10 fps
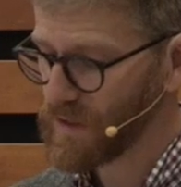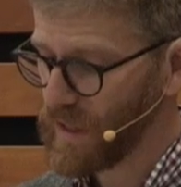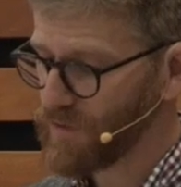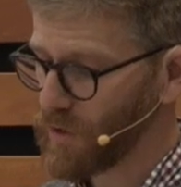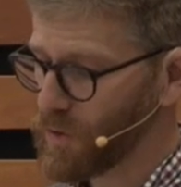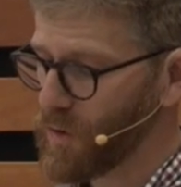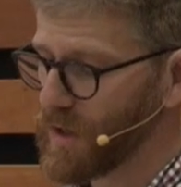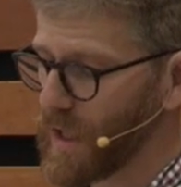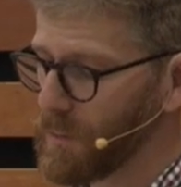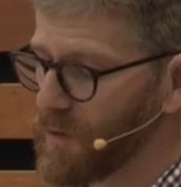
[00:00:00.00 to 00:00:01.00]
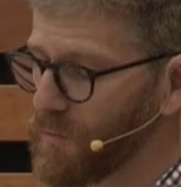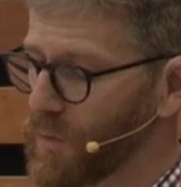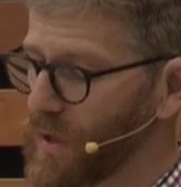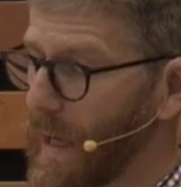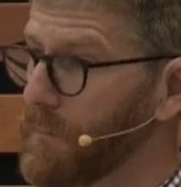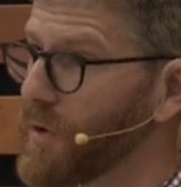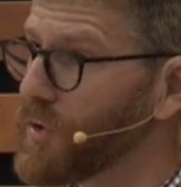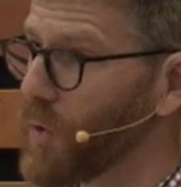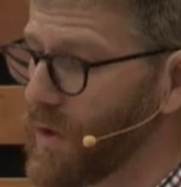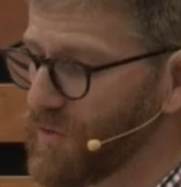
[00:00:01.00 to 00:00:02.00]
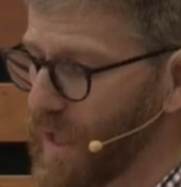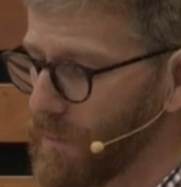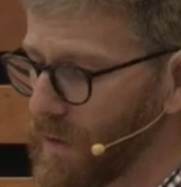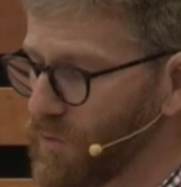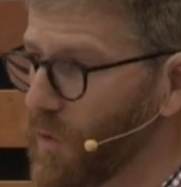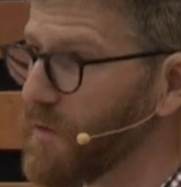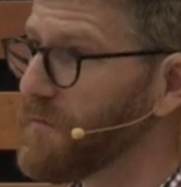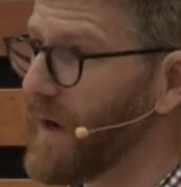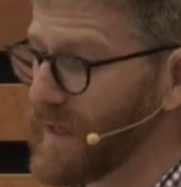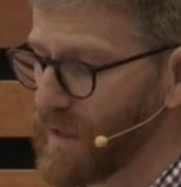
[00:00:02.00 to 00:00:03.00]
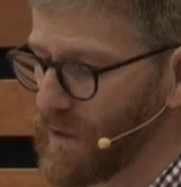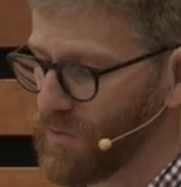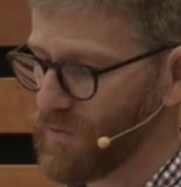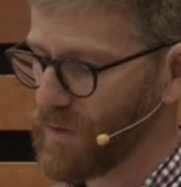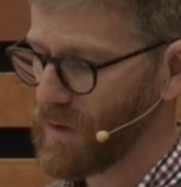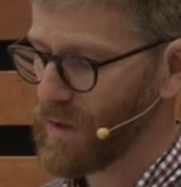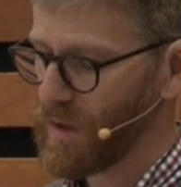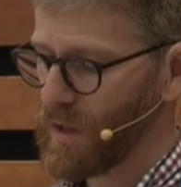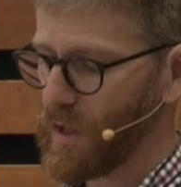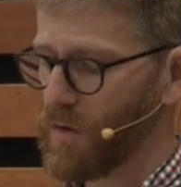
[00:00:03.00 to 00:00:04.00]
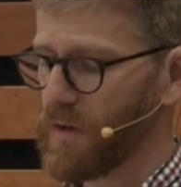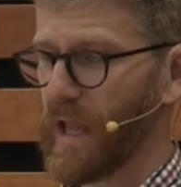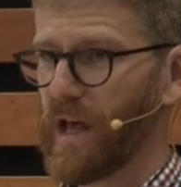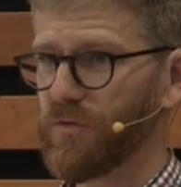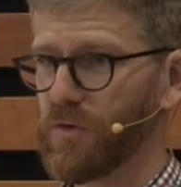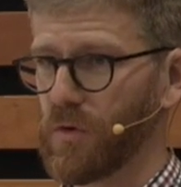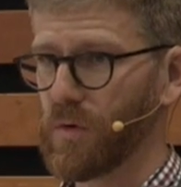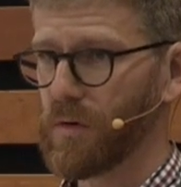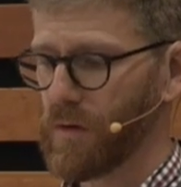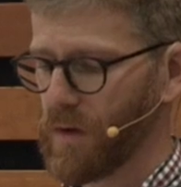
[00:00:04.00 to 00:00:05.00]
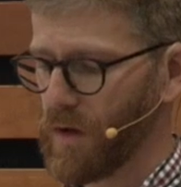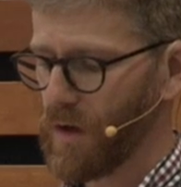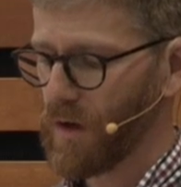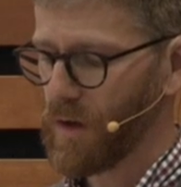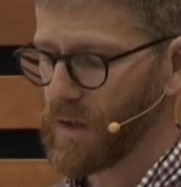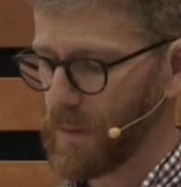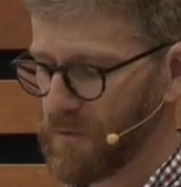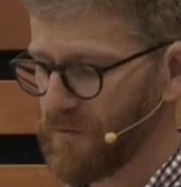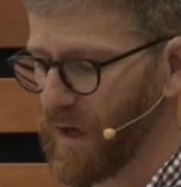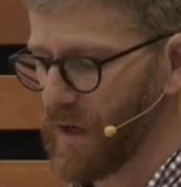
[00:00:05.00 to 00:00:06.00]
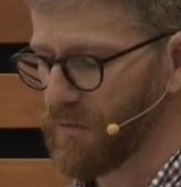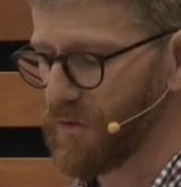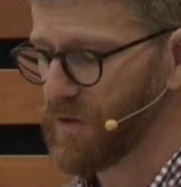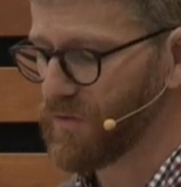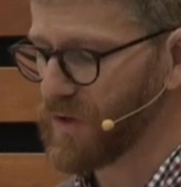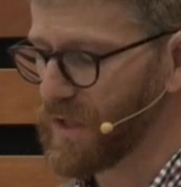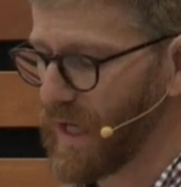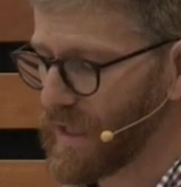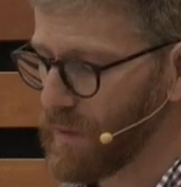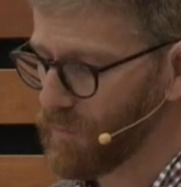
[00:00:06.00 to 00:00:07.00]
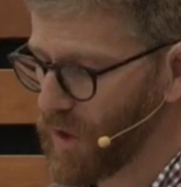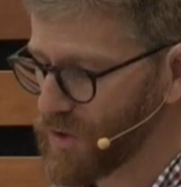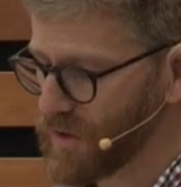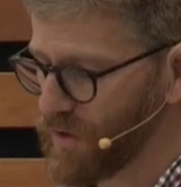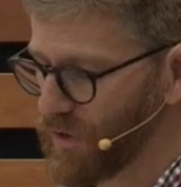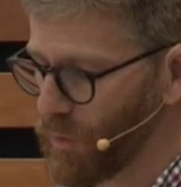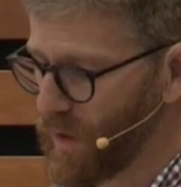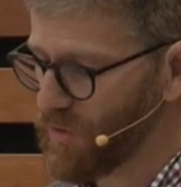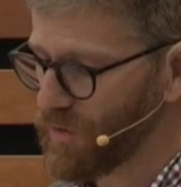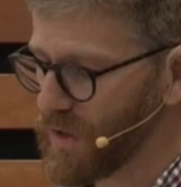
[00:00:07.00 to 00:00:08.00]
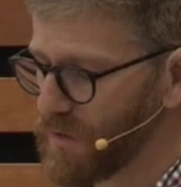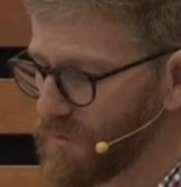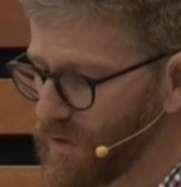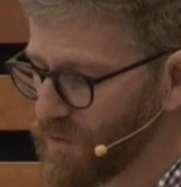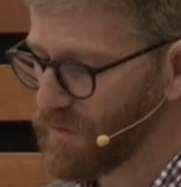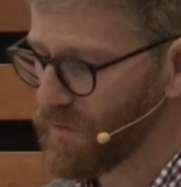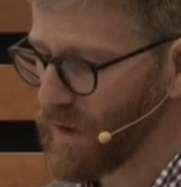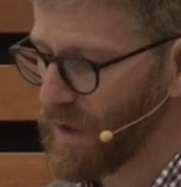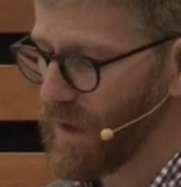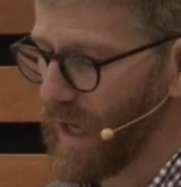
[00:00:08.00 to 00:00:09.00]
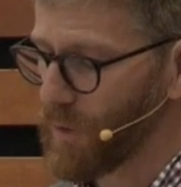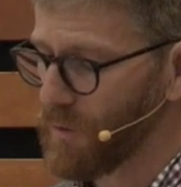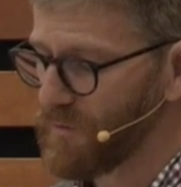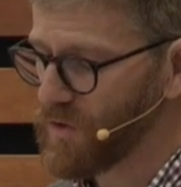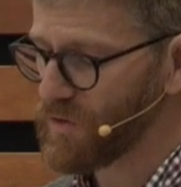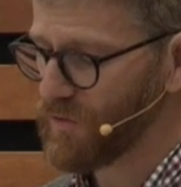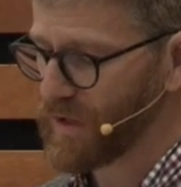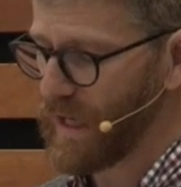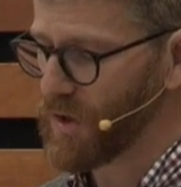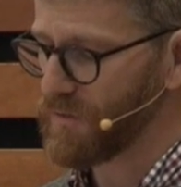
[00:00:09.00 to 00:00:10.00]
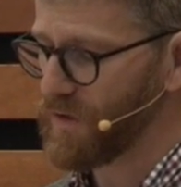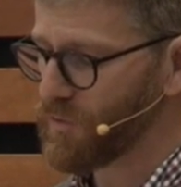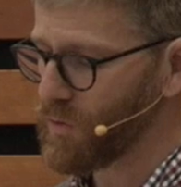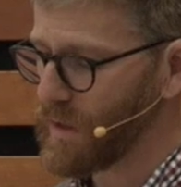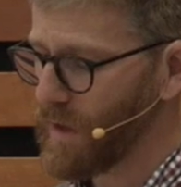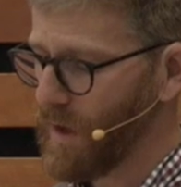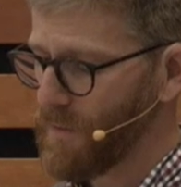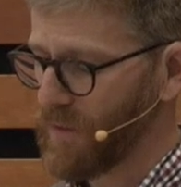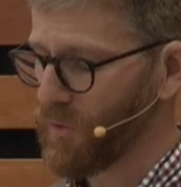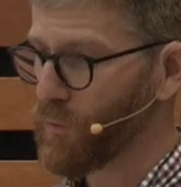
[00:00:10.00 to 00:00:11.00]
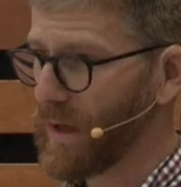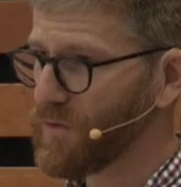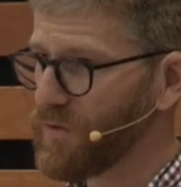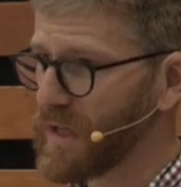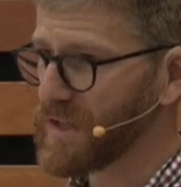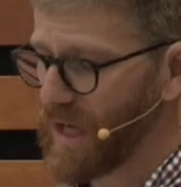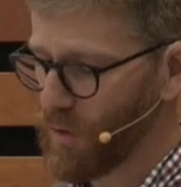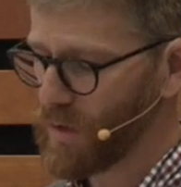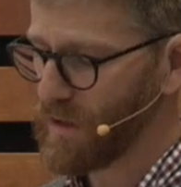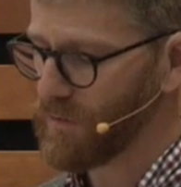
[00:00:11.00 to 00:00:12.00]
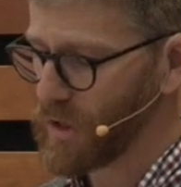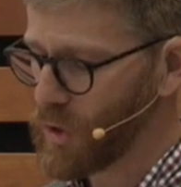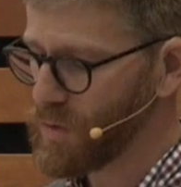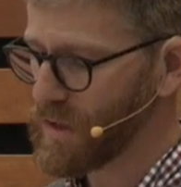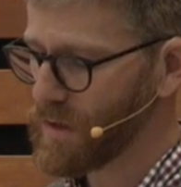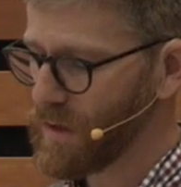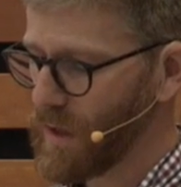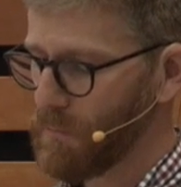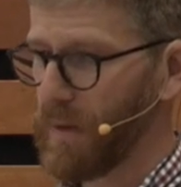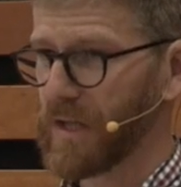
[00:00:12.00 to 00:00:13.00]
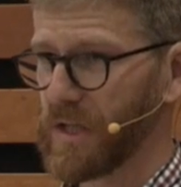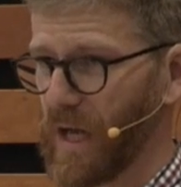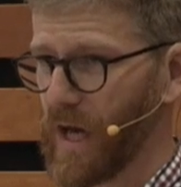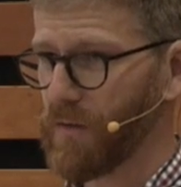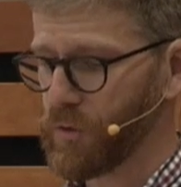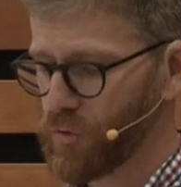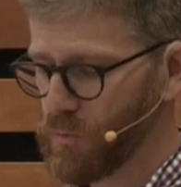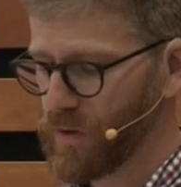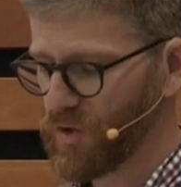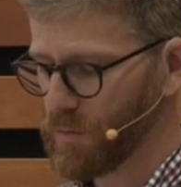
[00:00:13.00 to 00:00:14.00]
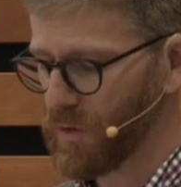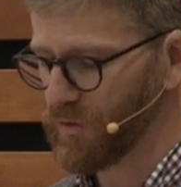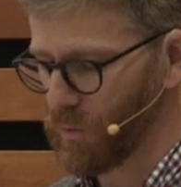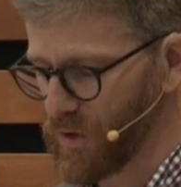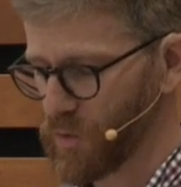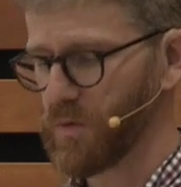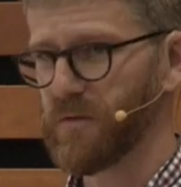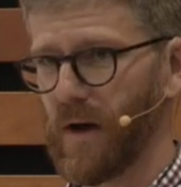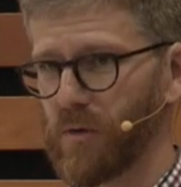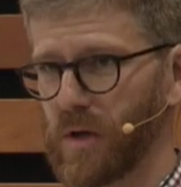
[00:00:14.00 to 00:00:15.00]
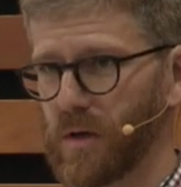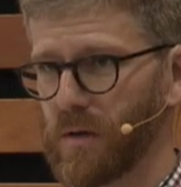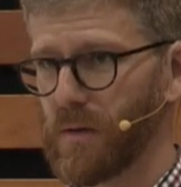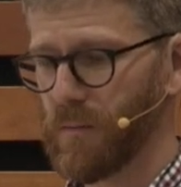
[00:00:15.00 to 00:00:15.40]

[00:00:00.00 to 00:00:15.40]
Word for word: dictates, included a number of preambulatory statements or findings. Here are the last two. Number five, the 1619 Project is a racially divisive and revisionist account of history that threatens the integrity of the Union by denying the true principles on which it was founded.